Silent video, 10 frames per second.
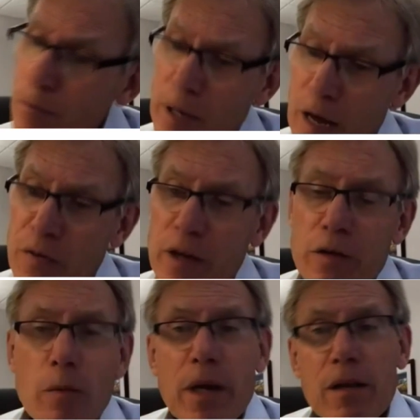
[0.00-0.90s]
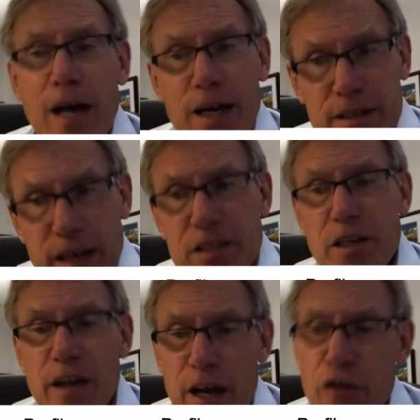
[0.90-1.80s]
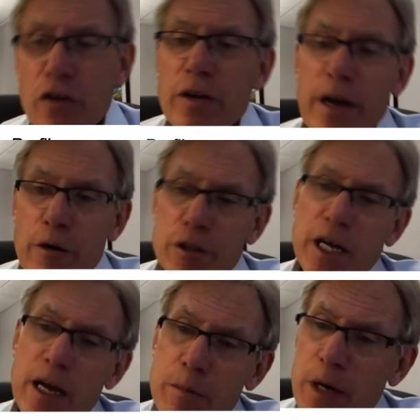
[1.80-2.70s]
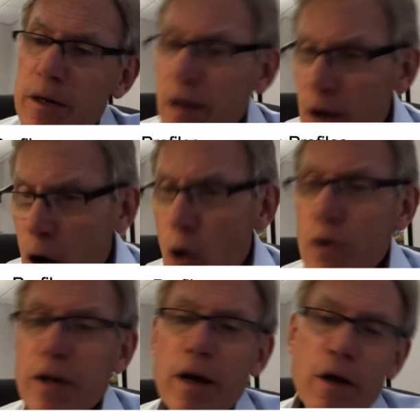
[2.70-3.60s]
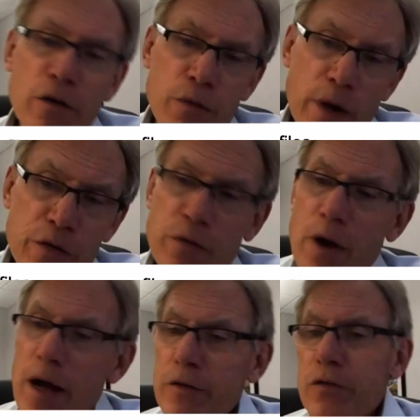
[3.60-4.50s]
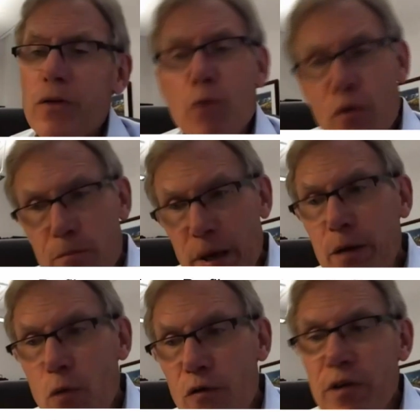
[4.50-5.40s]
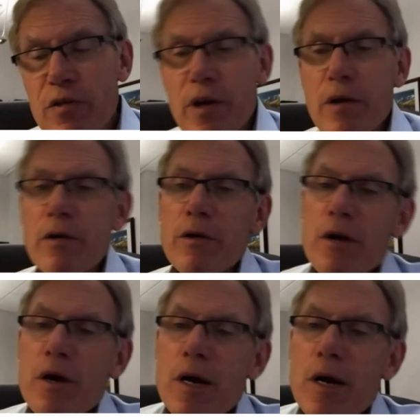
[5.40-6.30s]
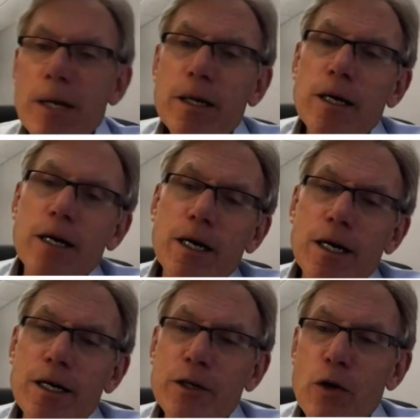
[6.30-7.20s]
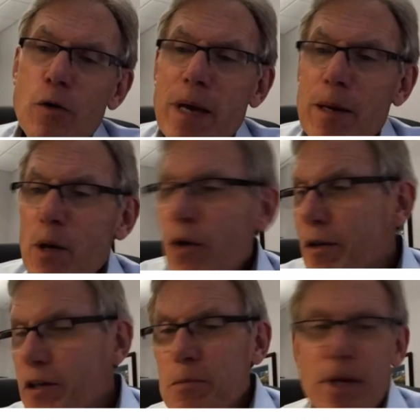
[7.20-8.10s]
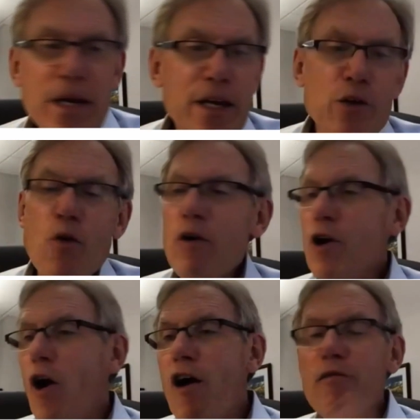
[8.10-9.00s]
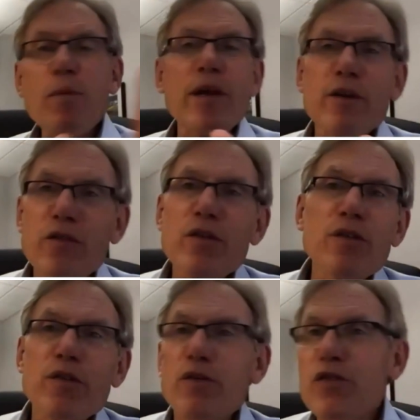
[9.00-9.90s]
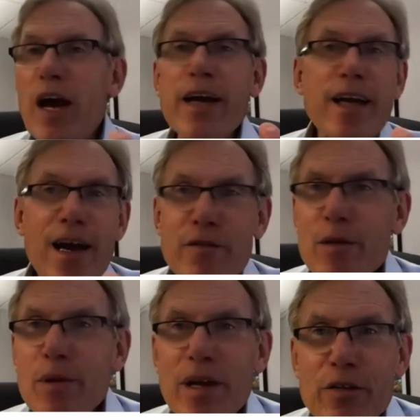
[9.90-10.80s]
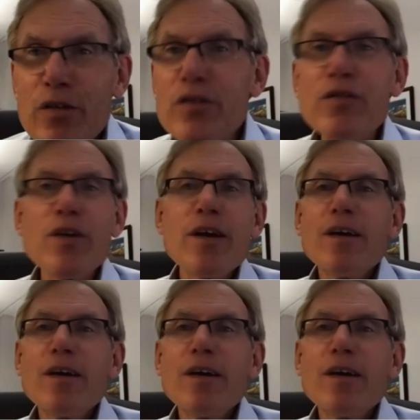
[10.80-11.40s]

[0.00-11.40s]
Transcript: but I think there'll be a lot of destination, entertainment, hotels, restaurants, the big movie theater, maybe one of these big indoor golf places or skydiving places.